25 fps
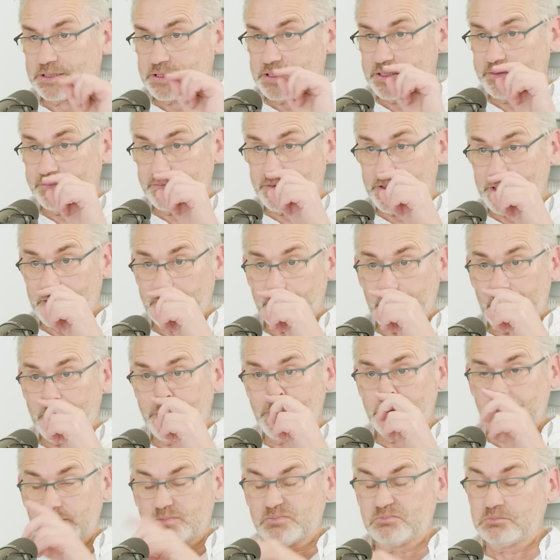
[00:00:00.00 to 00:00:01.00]
silver at the
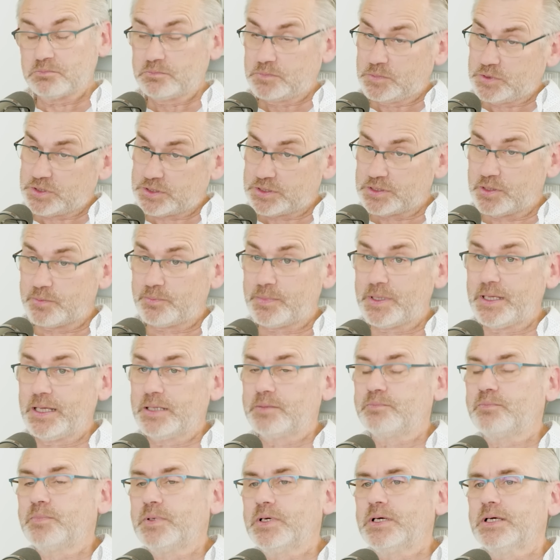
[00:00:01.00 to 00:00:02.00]
moment, which is not
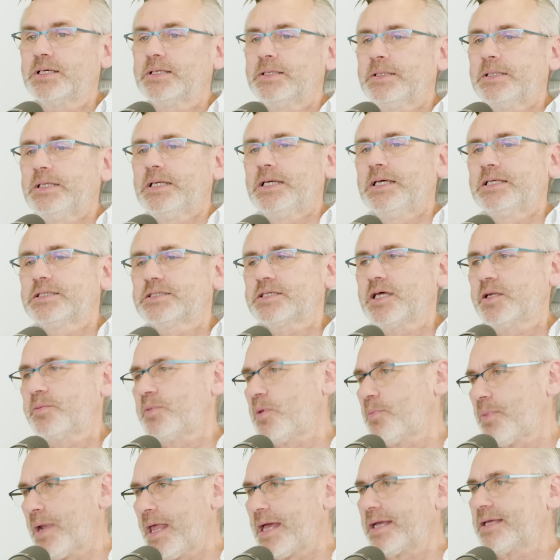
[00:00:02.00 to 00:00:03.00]
bad, but it's going to
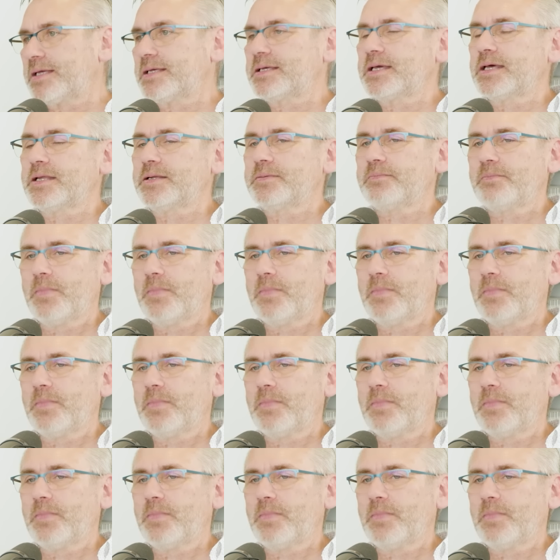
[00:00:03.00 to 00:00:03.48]
be black again.